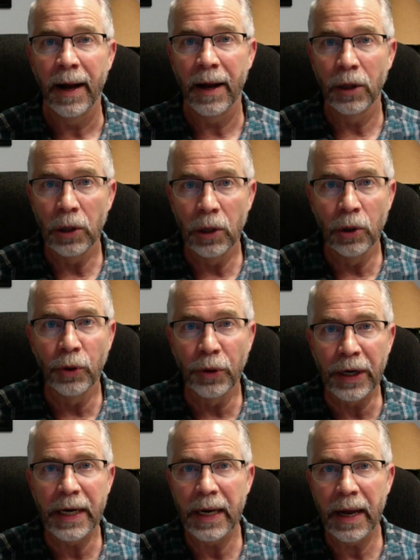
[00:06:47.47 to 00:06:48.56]

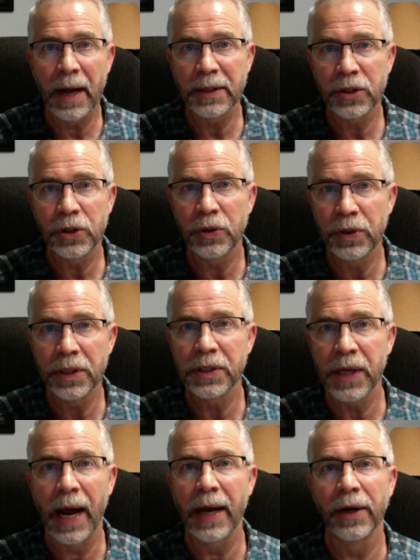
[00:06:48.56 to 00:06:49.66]
luring us to
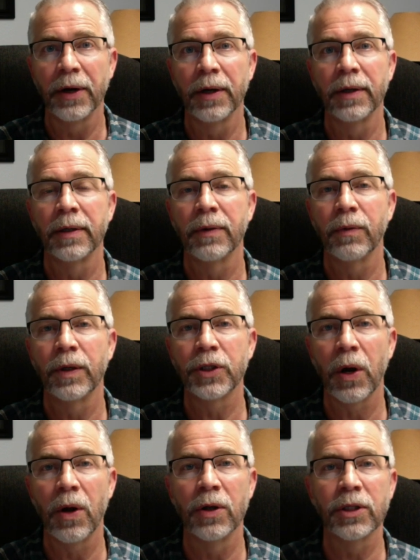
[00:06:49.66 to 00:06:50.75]
desire, which
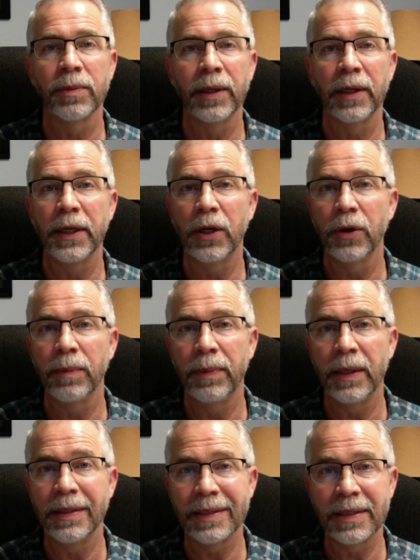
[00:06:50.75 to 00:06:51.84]
ultimately could
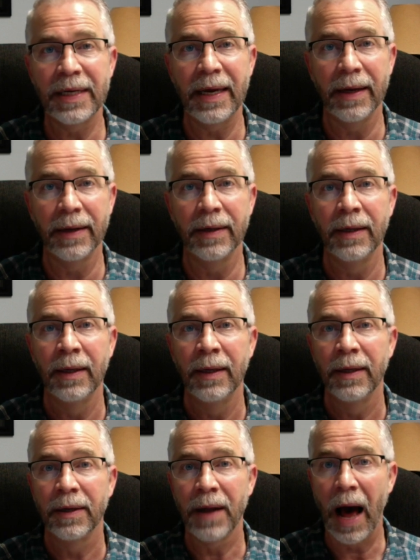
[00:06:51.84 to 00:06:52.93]
be sin,
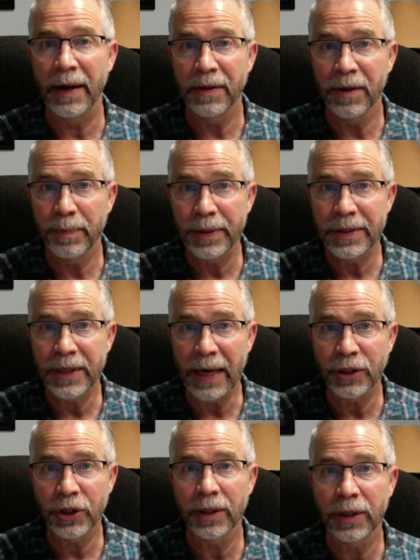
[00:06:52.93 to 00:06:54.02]
not in the
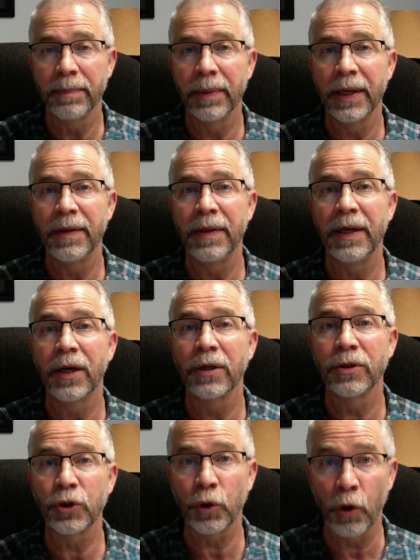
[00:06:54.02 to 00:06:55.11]
possession, but in the
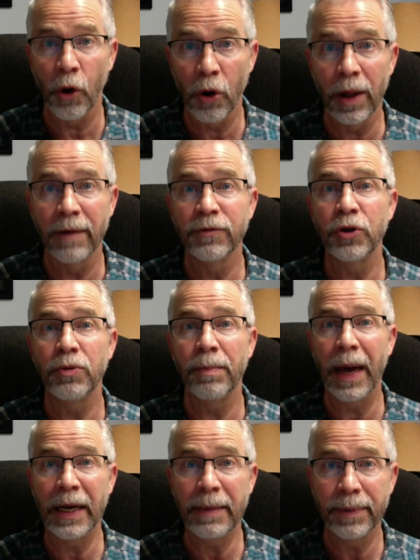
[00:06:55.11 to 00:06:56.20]
control of too
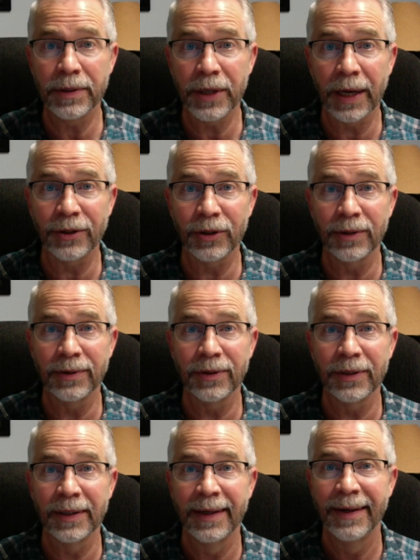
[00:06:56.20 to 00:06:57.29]
many possessions
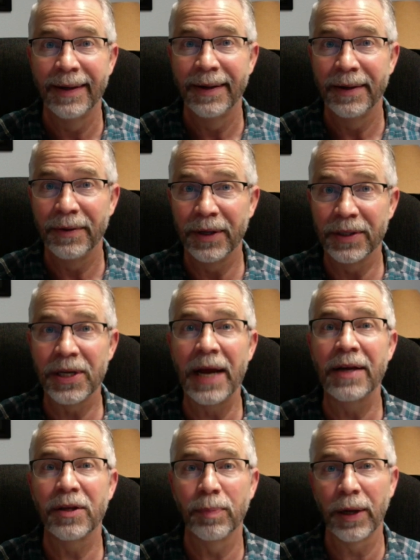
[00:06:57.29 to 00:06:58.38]
that
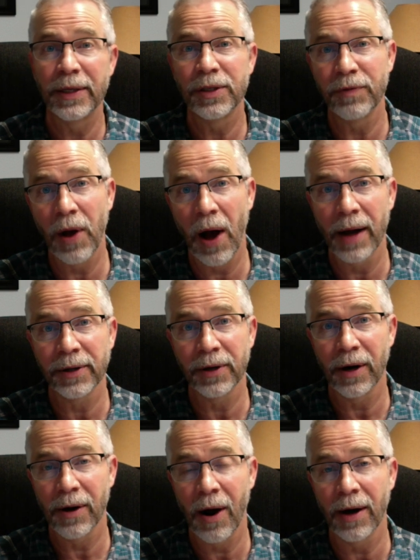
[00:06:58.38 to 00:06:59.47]
take the place of God in
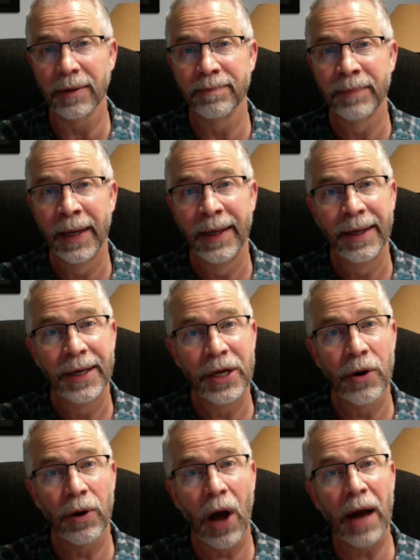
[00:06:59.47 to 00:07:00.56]
our heart. You
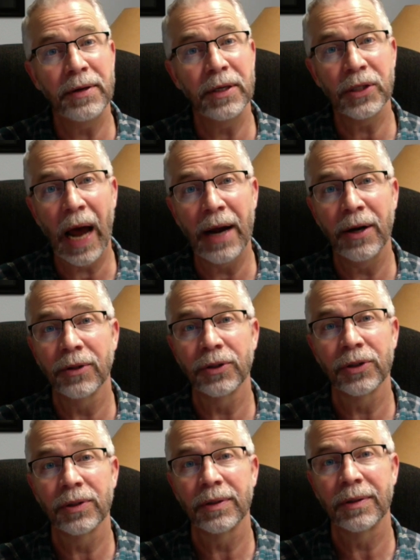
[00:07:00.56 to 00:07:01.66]
know, God
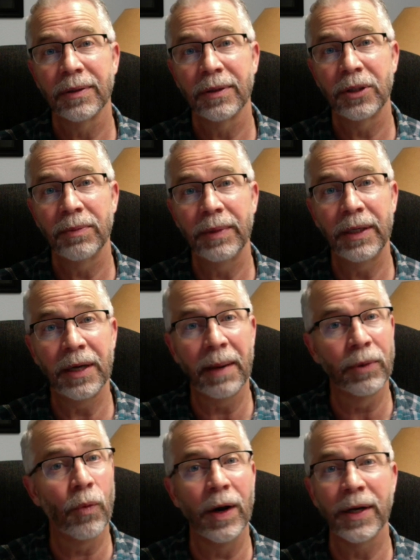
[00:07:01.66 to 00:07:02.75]
desires to be
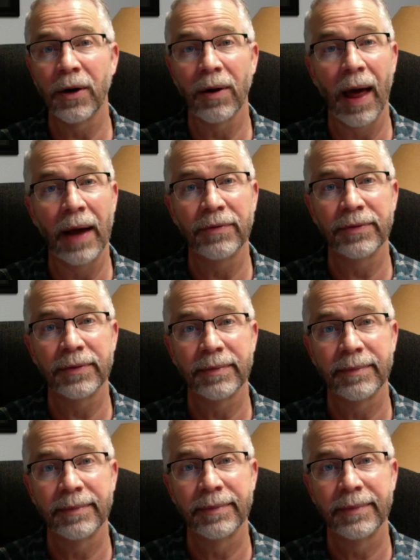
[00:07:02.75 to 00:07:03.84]
number one in our life.
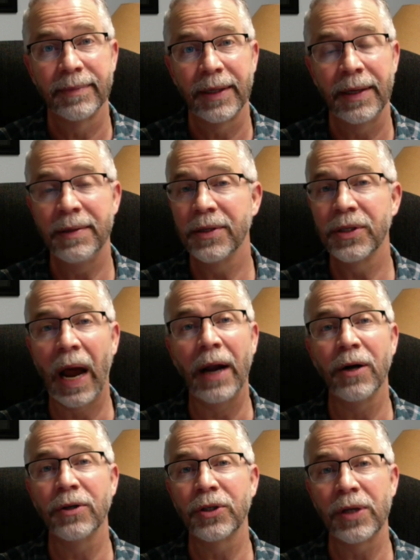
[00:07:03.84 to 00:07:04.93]
He
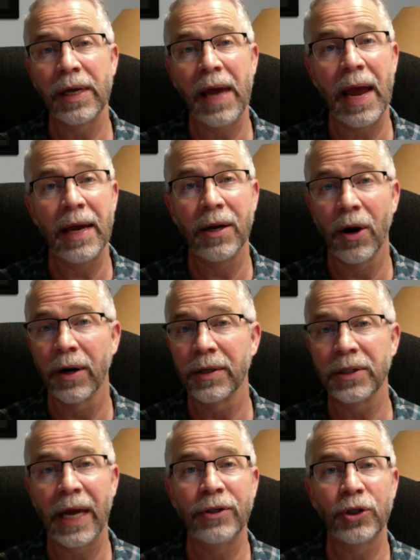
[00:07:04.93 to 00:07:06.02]
desires to gain our
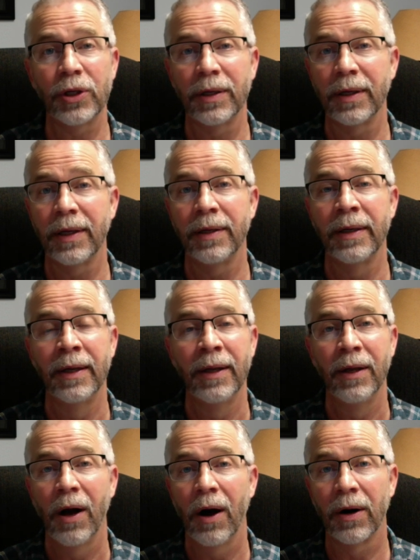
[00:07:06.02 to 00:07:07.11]
attention and
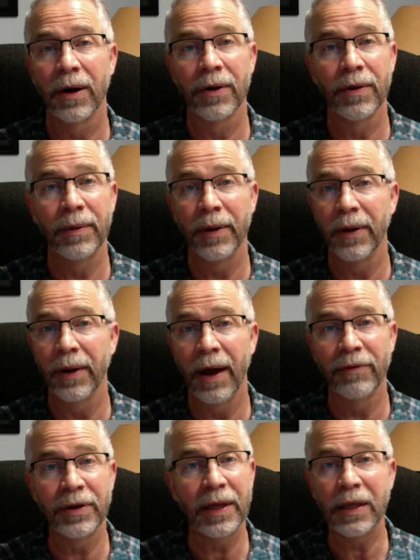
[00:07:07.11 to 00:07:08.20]
our
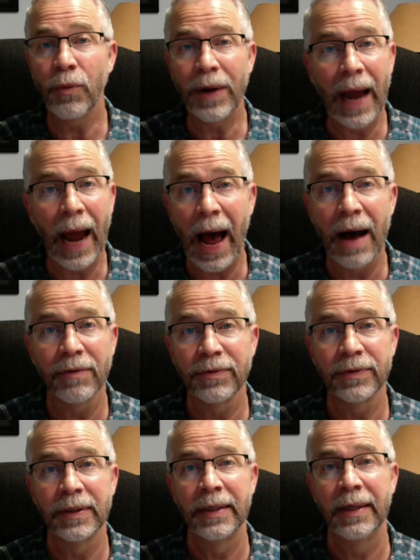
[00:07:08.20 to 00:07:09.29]
everything that we have.
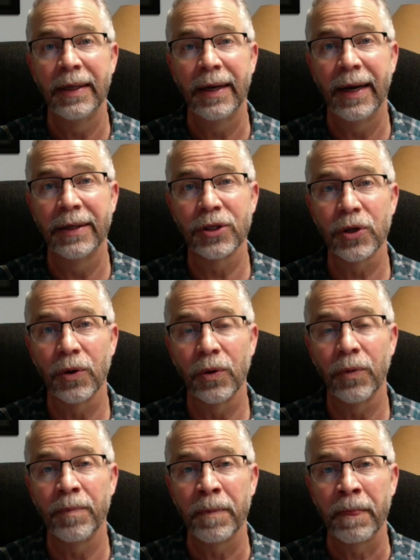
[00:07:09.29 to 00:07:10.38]
And so